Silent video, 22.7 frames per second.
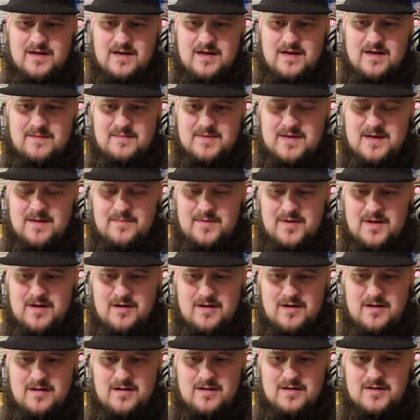Um, a couple
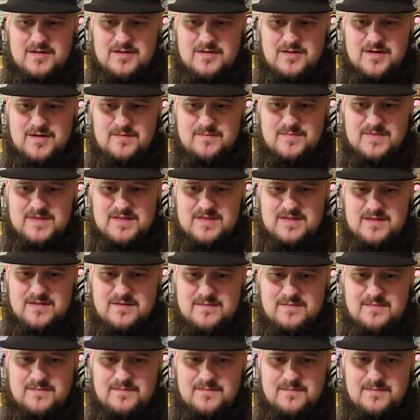hundred dollar streams,
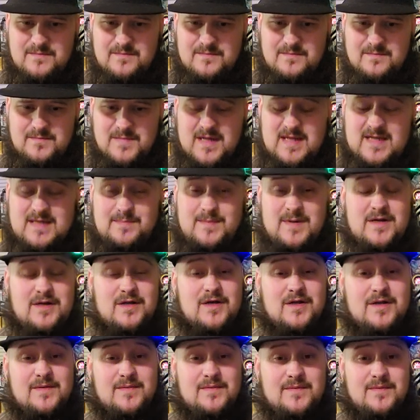but it's been
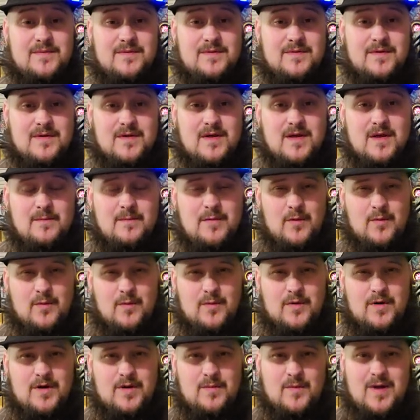good. But what
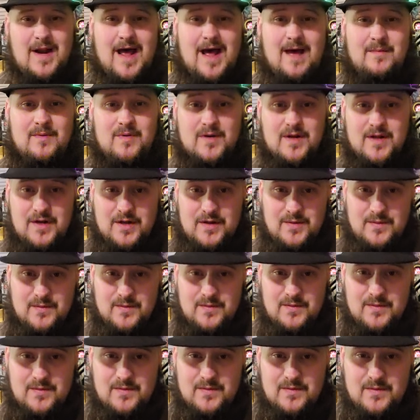we're gonna, what I'm gonna do,
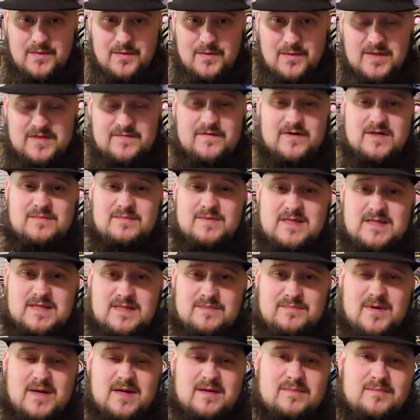as far as
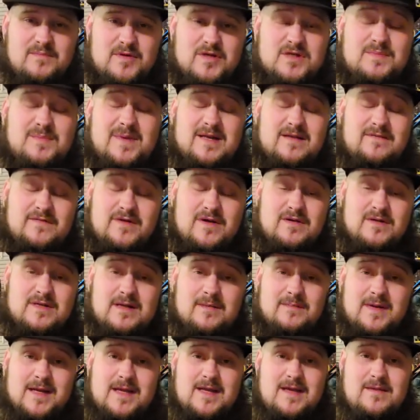business perspective goes,
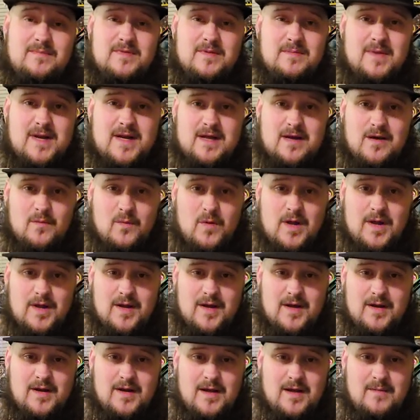I'm gonna keep the money on
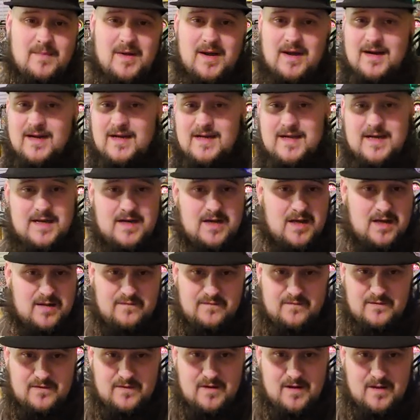whatnot. I'm not gonna take it off.
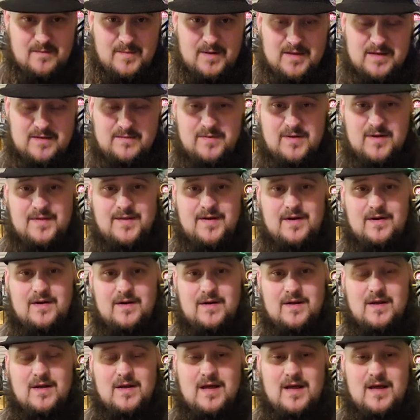I'm gonna leave it on there.